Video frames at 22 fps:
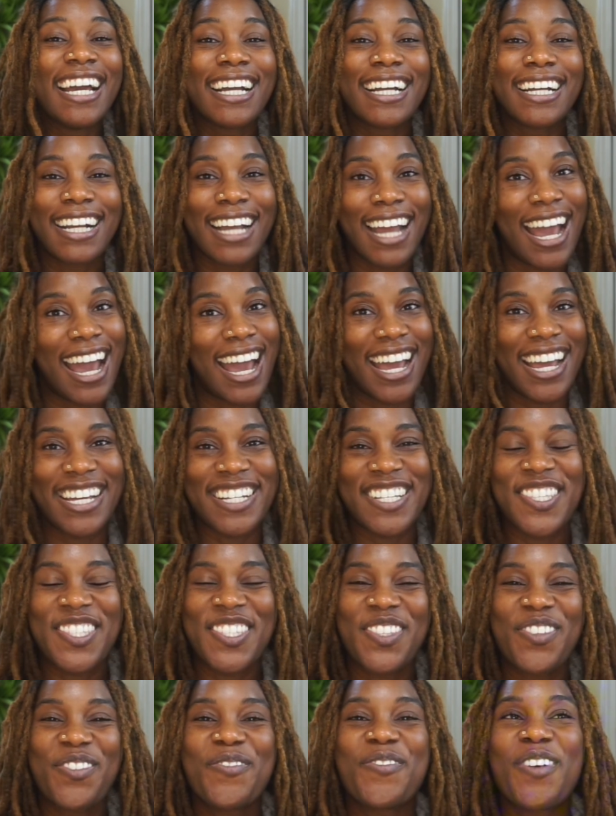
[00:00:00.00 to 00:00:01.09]

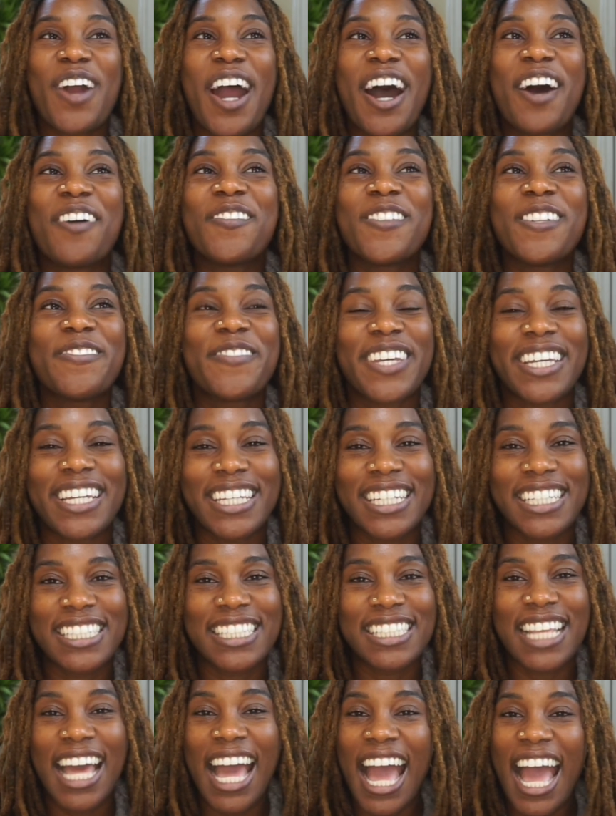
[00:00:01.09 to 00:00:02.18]
guys, the problem
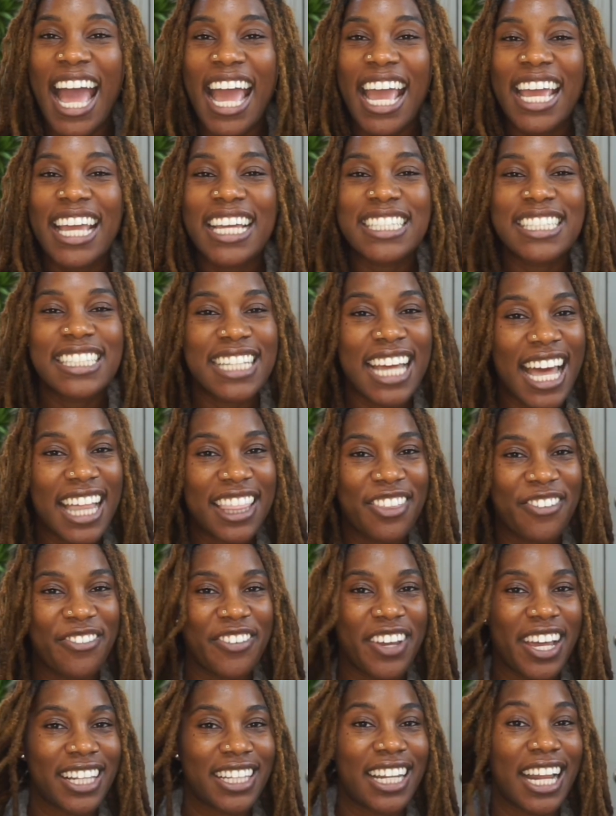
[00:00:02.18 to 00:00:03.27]
is, it's not the
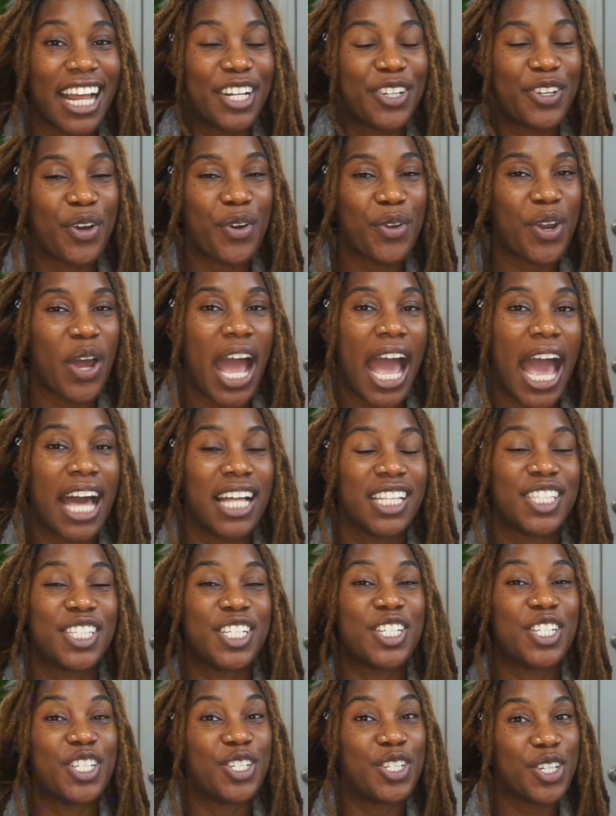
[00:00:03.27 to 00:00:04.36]
fact that I don't know how
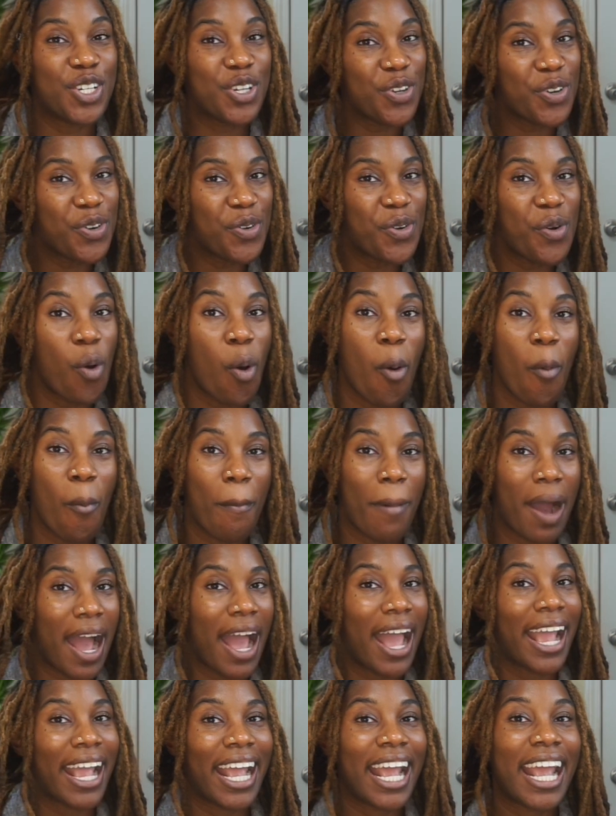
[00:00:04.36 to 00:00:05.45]
to do
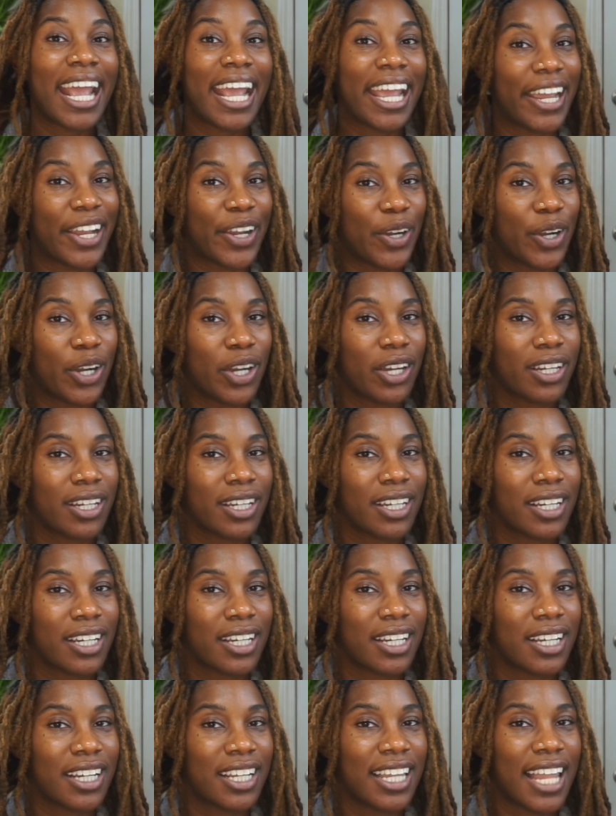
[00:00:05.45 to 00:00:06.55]
my hair,
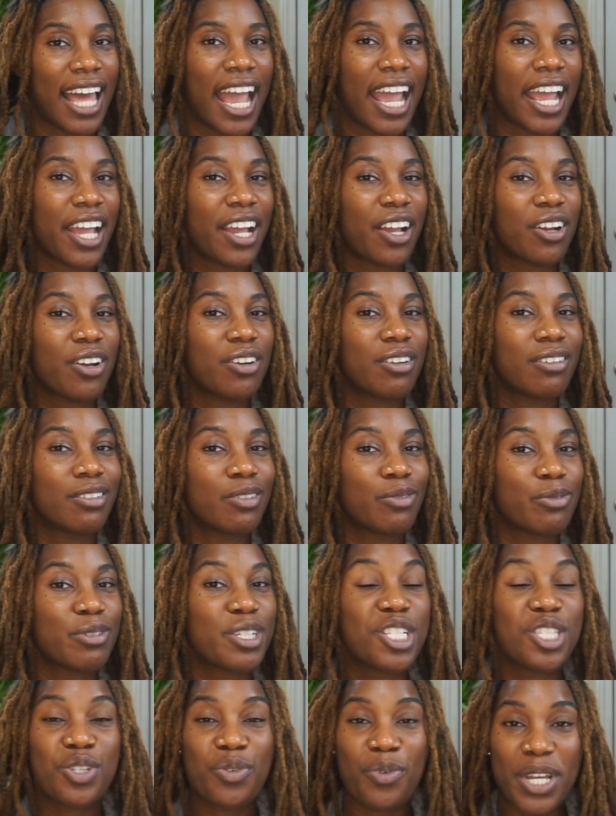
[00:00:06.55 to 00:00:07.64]
like
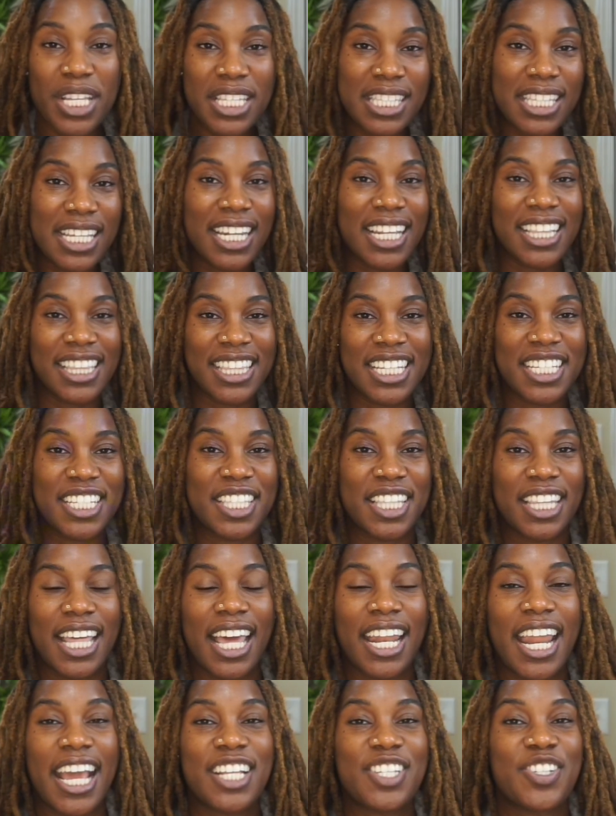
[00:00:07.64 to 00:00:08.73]
retwist it and things of
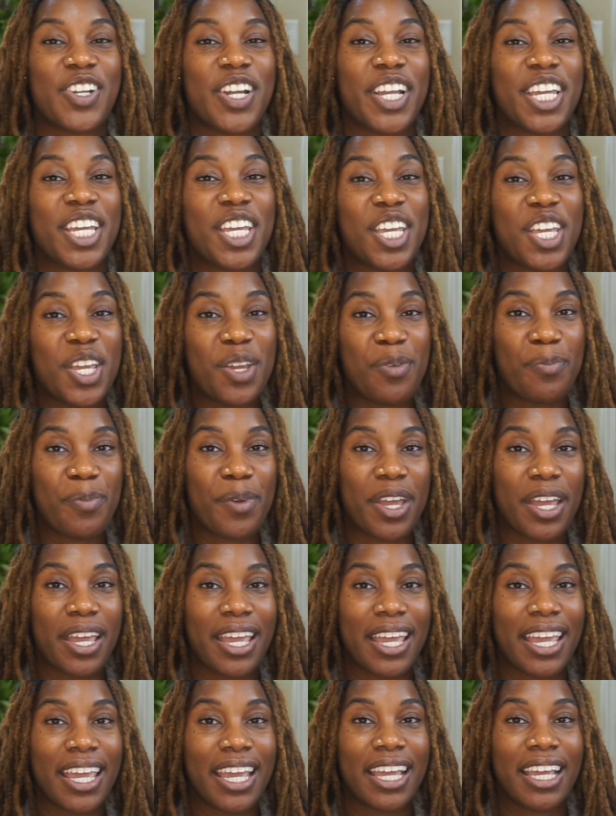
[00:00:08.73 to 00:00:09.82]
that nature and keep
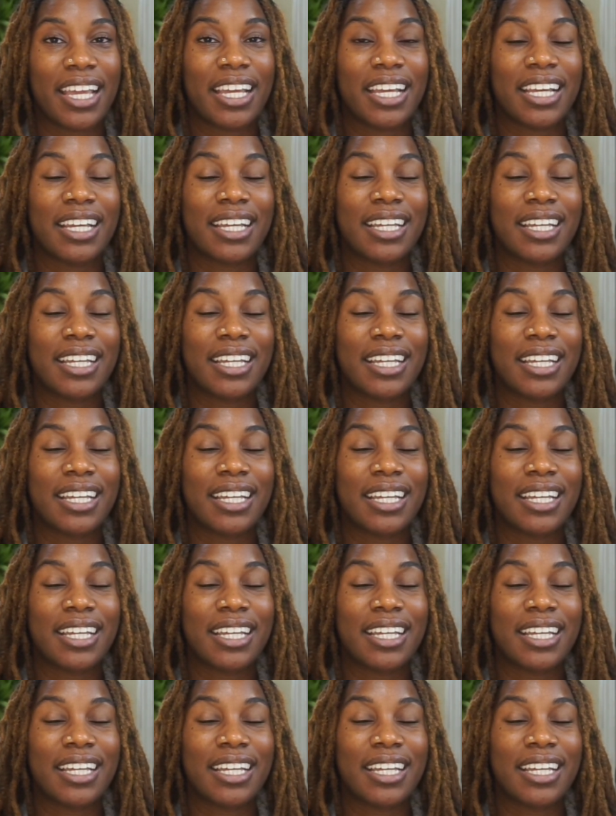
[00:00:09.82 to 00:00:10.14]
it,